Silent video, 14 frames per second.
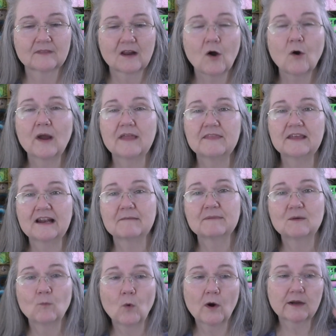oh, and then I've
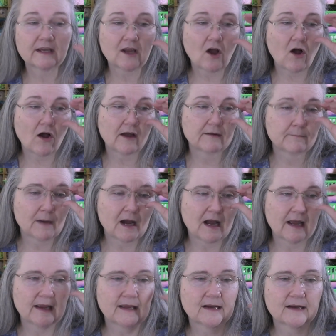been working on
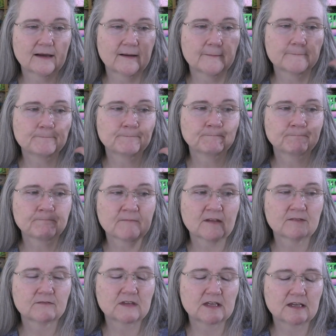my um,
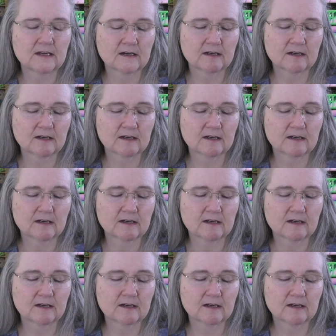the.